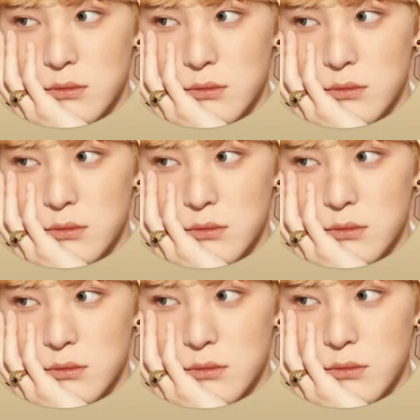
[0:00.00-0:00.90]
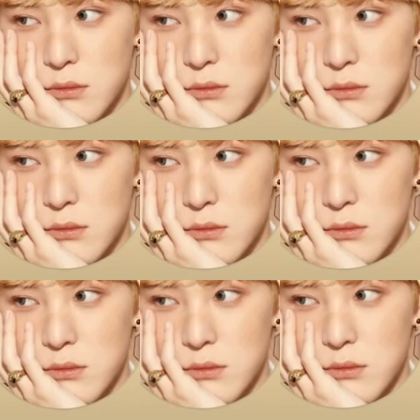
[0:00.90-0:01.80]

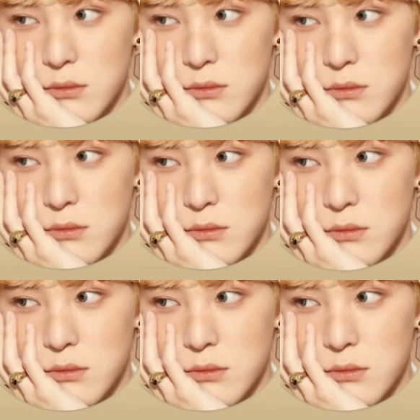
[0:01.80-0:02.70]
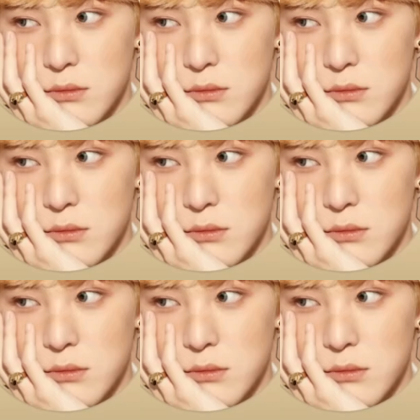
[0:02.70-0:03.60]

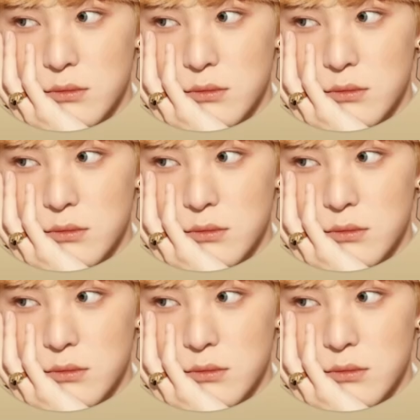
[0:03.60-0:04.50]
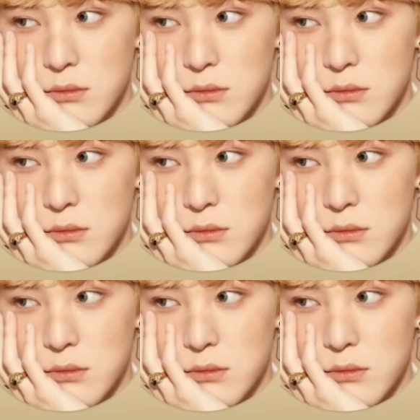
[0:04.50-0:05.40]

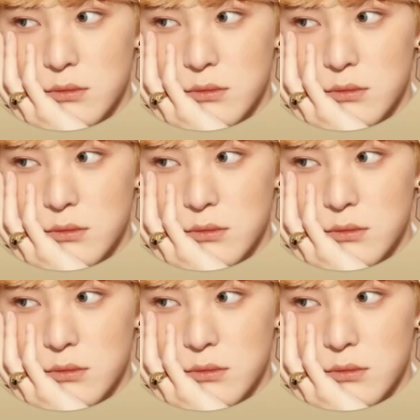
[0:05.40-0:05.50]
This person isn't speaking.